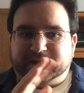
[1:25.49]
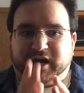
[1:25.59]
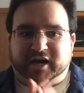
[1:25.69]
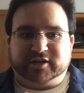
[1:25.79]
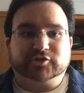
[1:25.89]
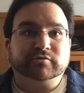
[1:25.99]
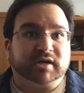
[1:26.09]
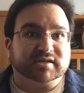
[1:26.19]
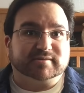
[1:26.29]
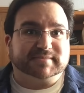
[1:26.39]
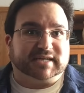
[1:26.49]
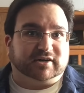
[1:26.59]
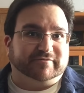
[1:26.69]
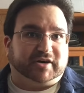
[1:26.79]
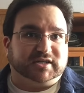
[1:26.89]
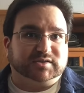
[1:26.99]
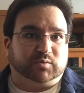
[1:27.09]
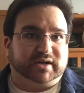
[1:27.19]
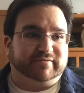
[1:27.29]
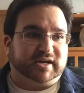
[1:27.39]
2 custom sound fonts.
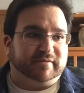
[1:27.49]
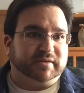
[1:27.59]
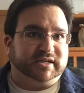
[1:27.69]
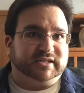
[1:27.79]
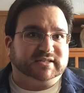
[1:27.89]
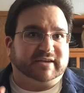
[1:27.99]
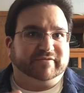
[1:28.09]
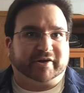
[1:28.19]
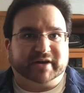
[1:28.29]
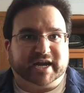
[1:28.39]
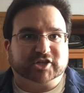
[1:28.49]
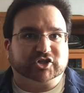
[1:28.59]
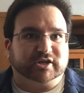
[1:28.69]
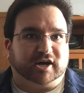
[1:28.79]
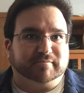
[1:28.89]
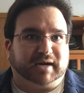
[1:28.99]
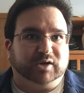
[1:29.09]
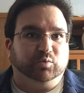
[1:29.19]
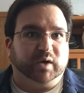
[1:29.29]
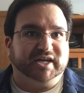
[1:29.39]
One of them is a variation on
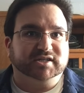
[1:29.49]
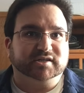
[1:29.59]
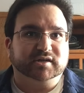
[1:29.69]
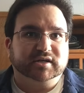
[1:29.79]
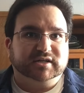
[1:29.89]
my Wind